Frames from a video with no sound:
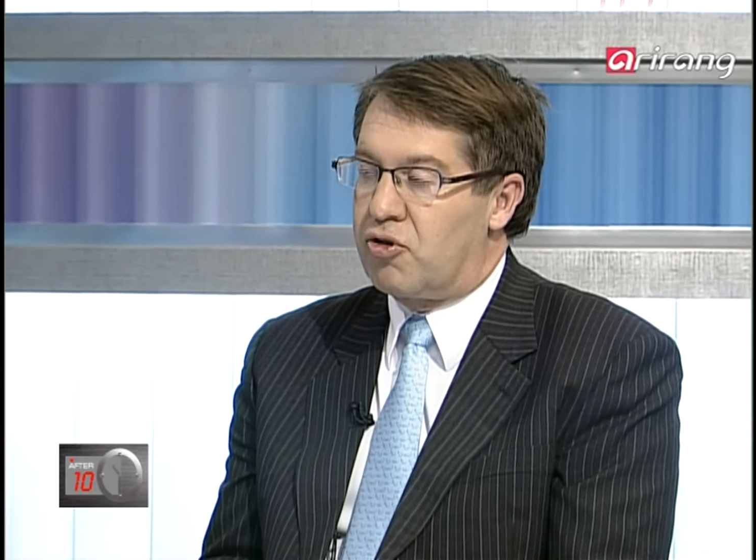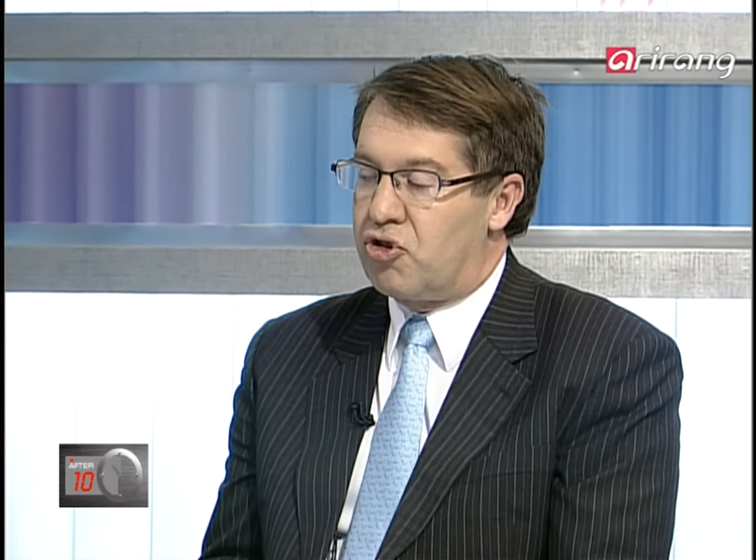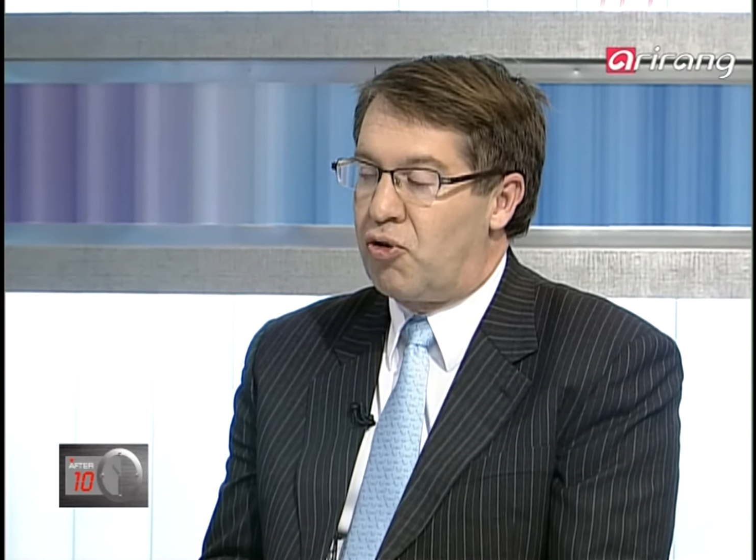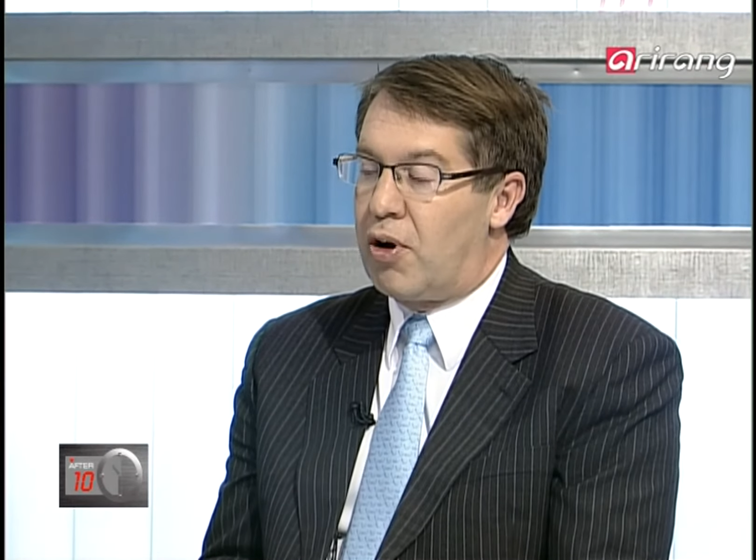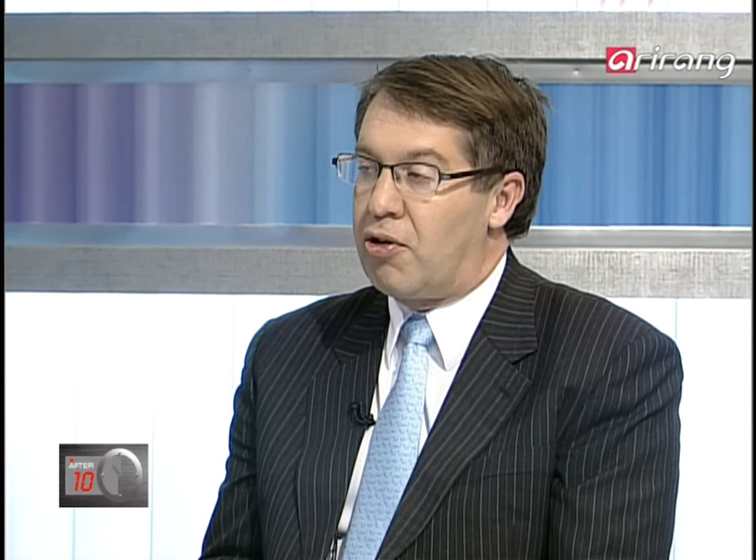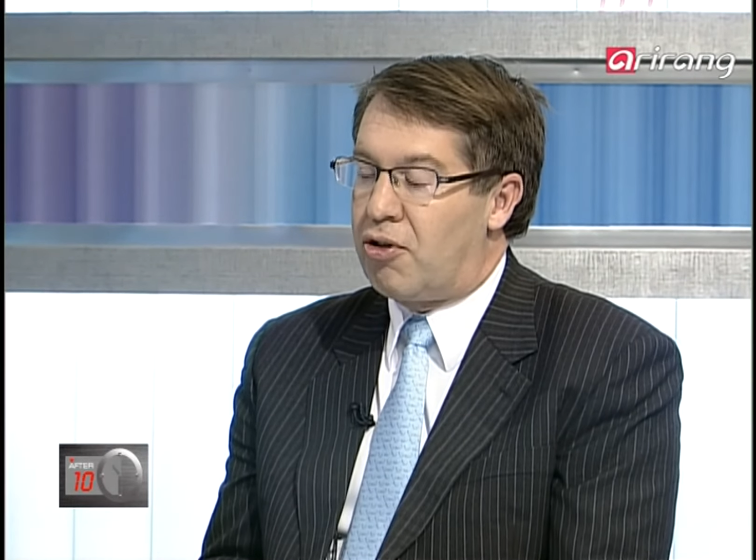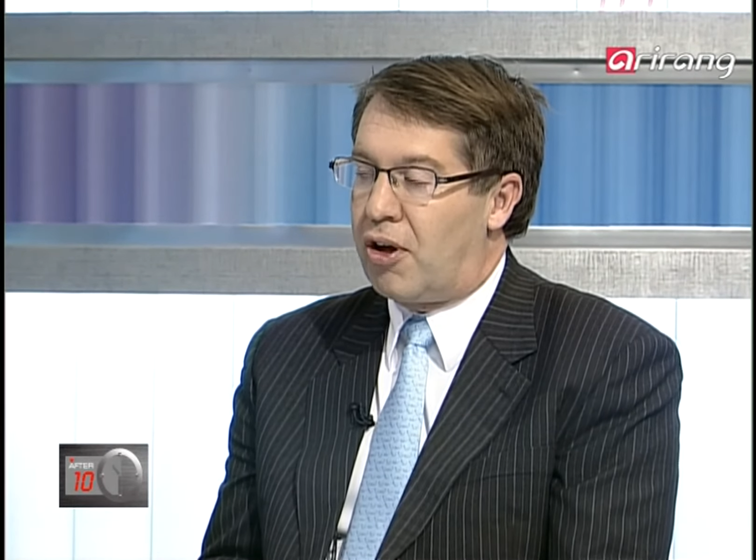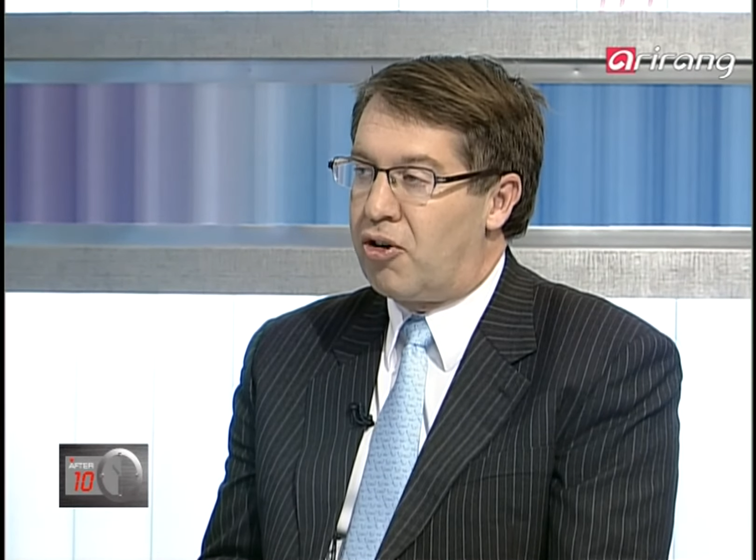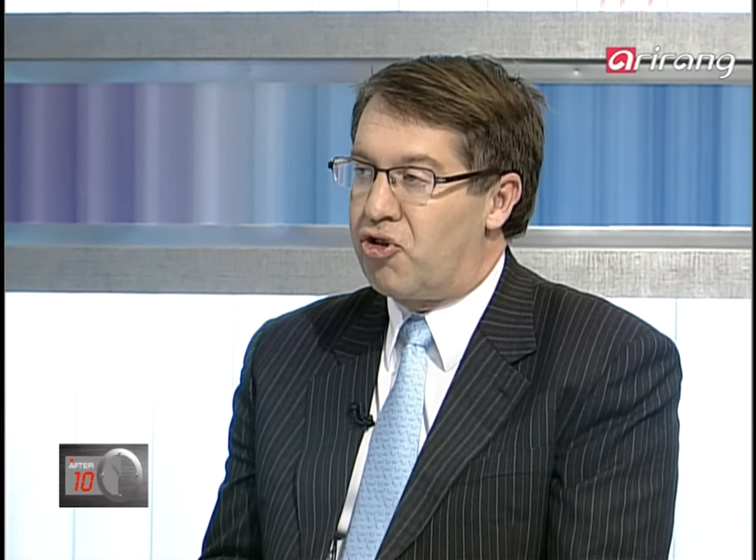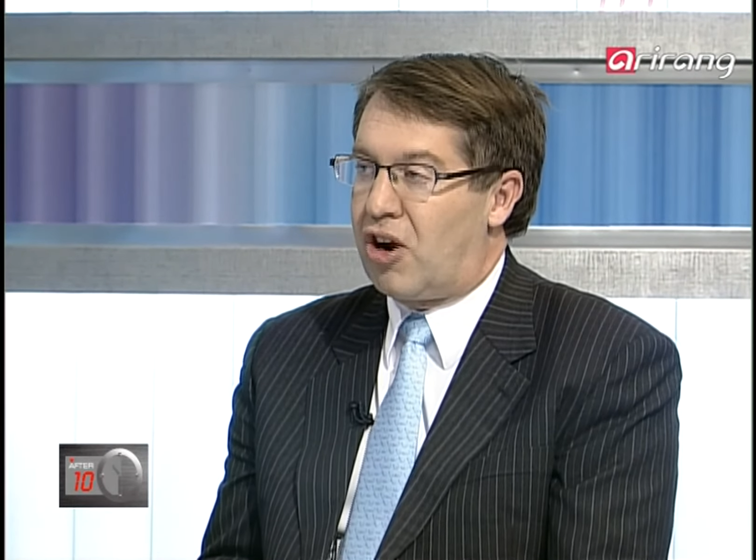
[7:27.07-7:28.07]
choice
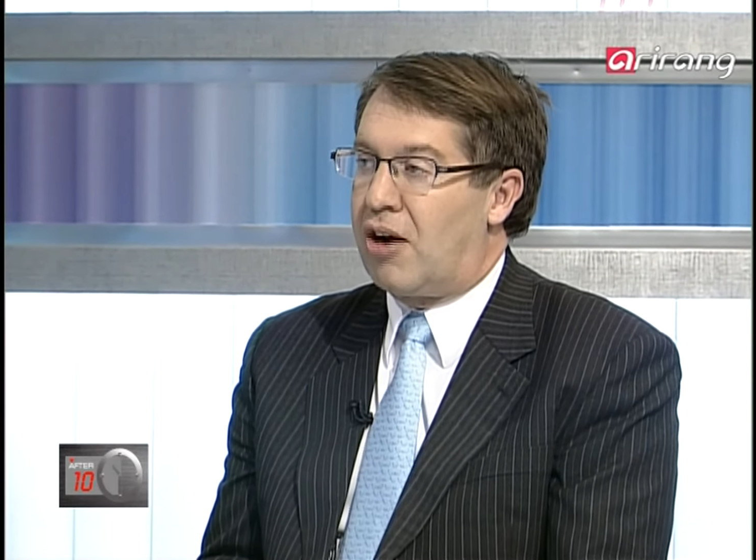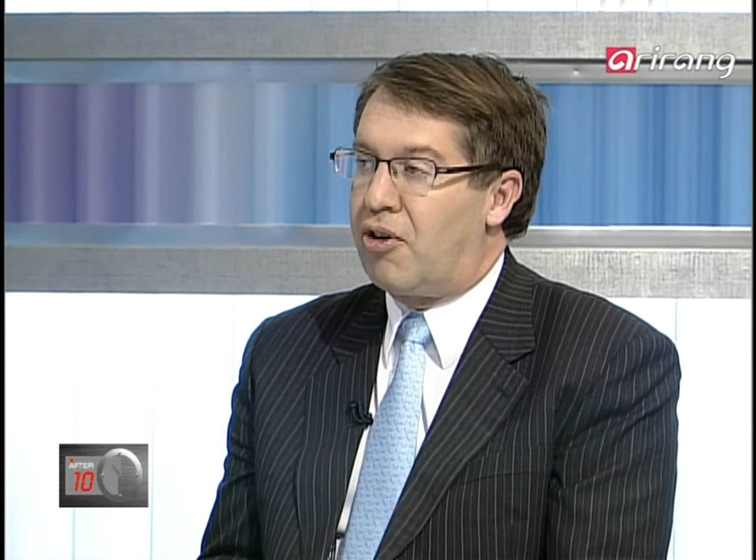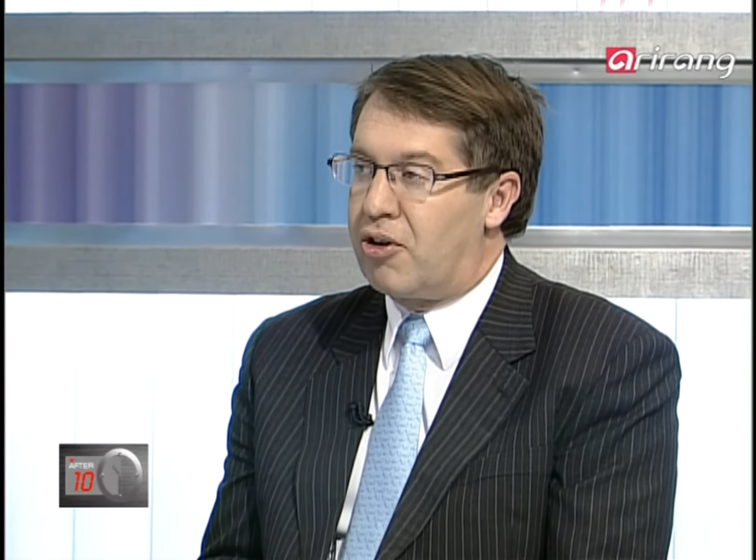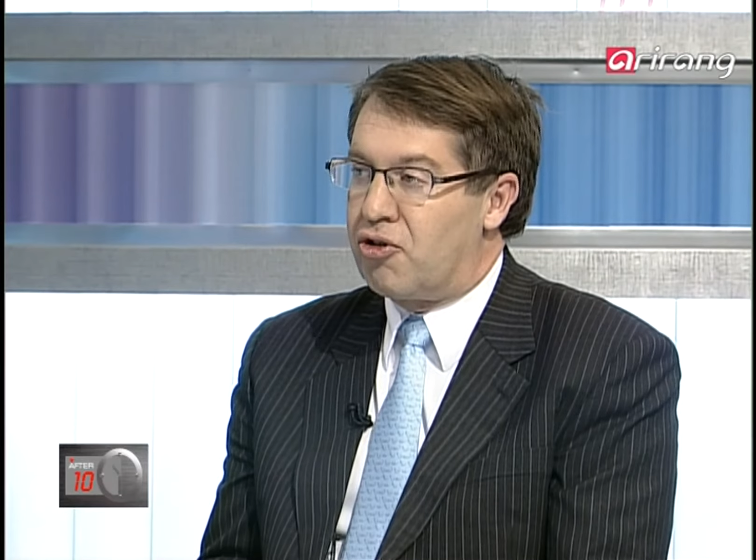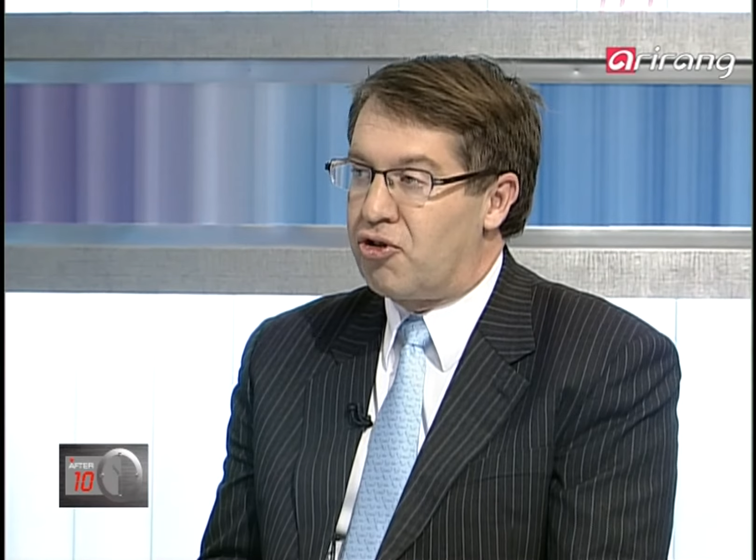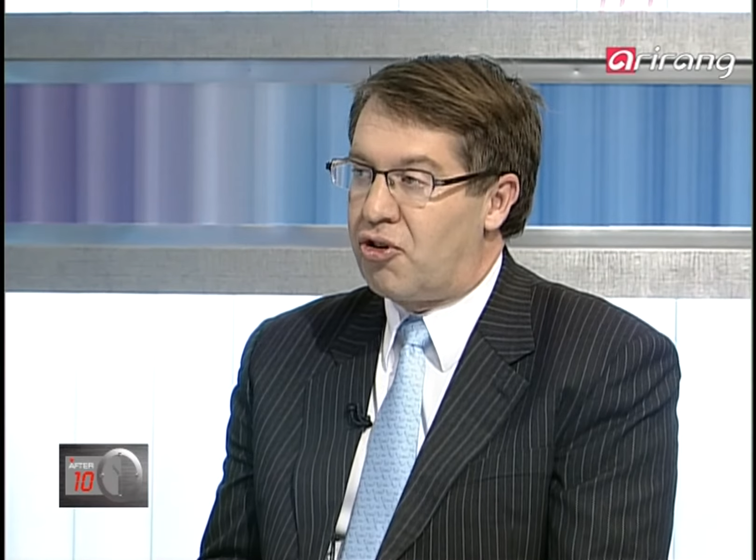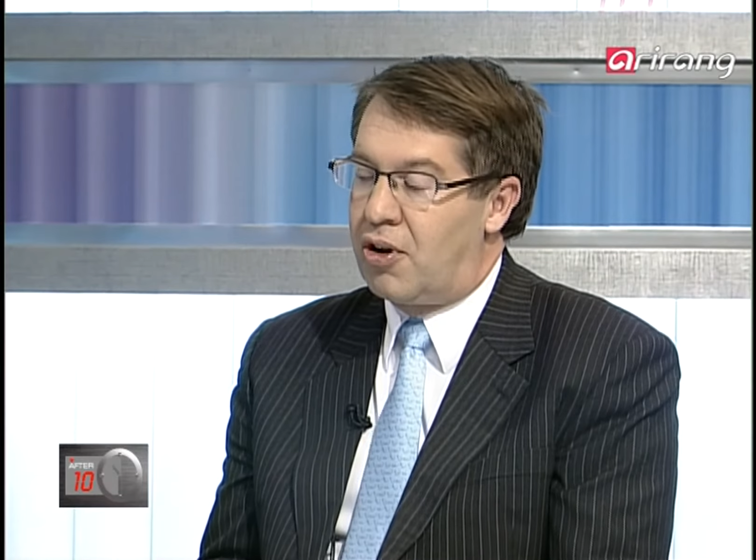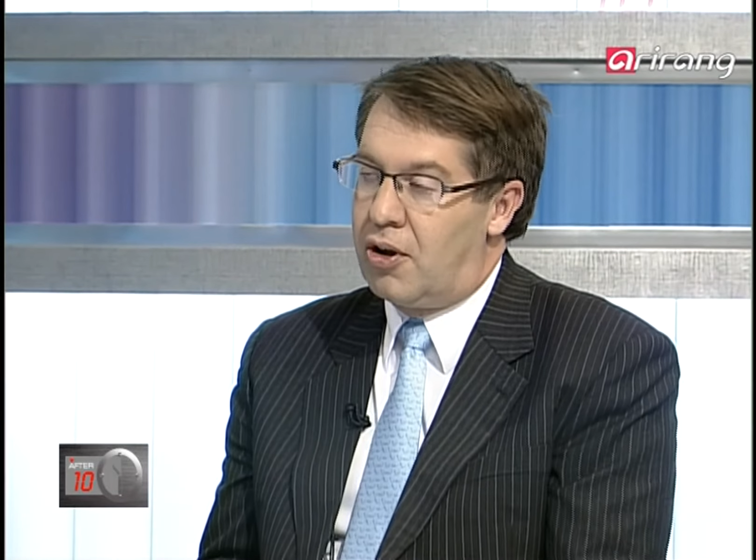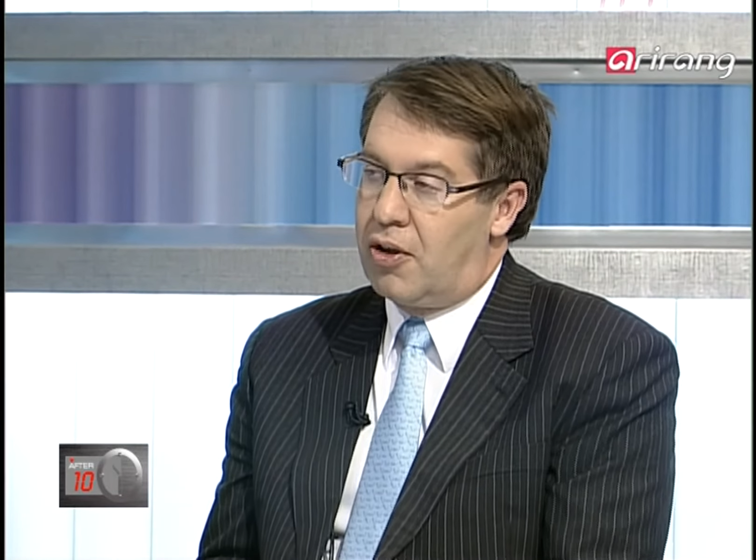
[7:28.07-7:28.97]
and challenge